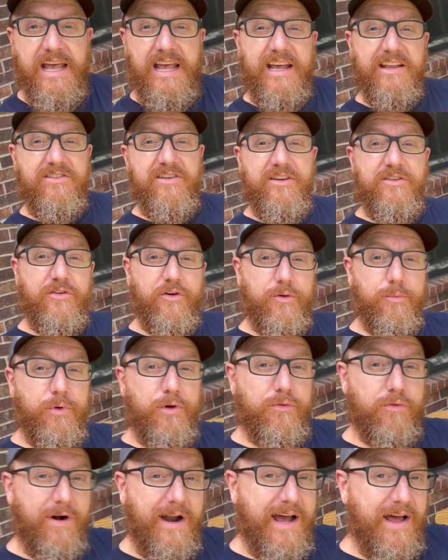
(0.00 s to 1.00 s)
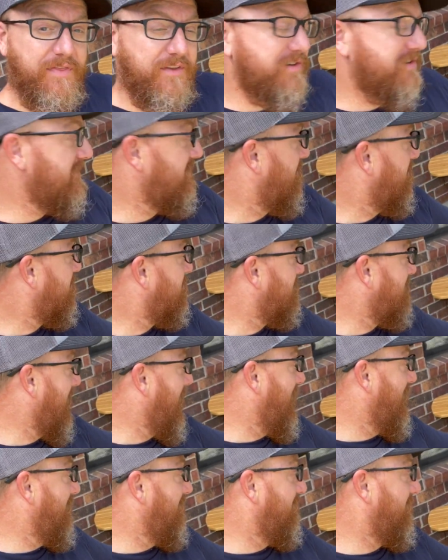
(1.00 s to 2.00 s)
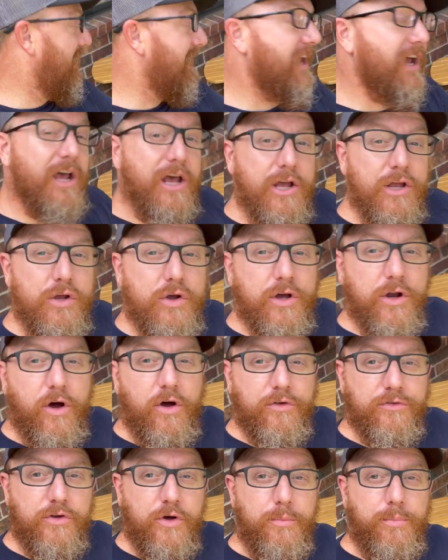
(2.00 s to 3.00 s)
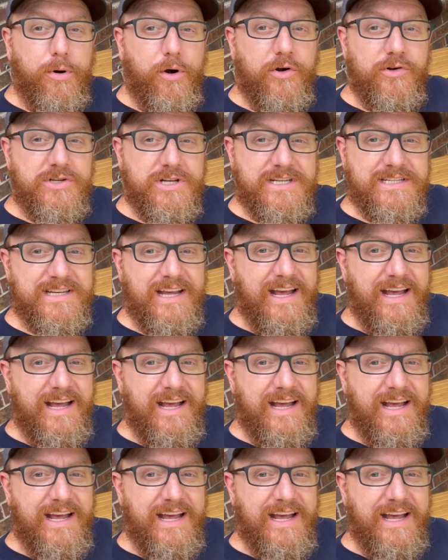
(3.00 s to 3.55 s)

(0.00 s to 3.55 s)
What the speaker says: It's easier to move around. This is the stand that you can also purchase.